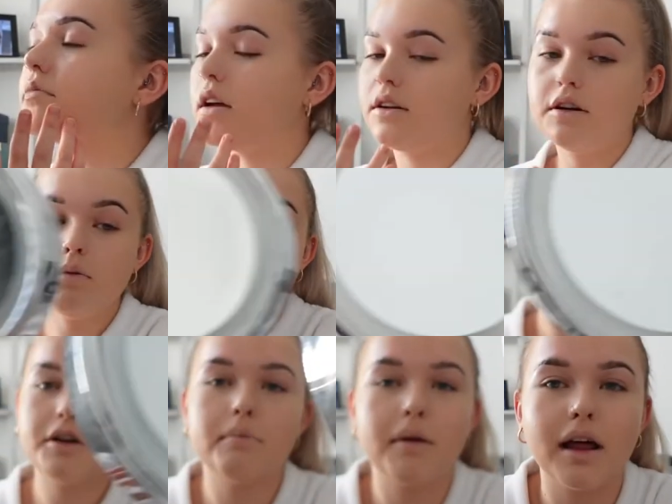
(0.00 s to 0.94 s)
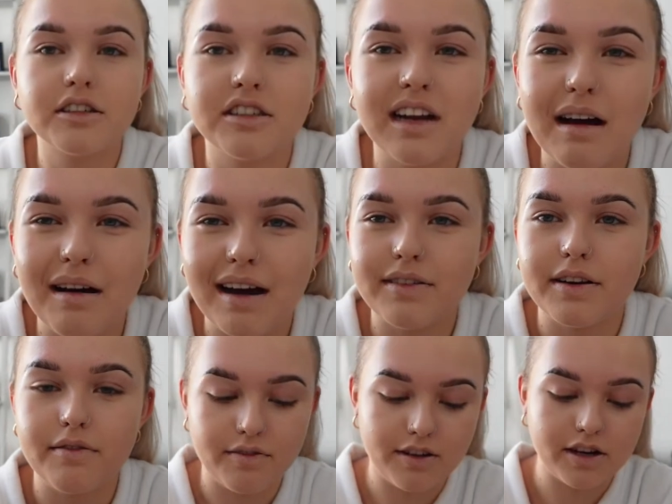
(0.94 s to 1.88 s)
I don't know why I'm doing blush now. I haven't
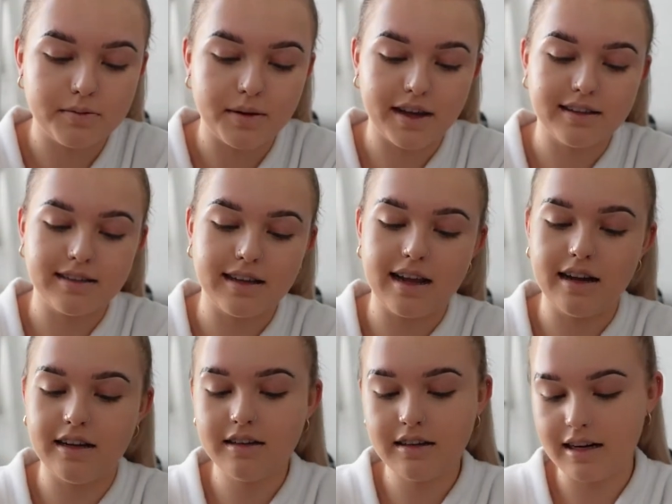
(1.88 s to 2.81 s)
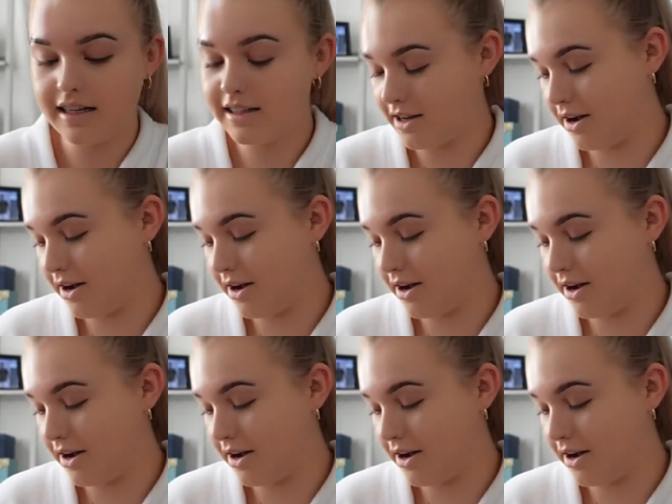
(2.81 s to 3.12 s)
even finished my concealer. I need to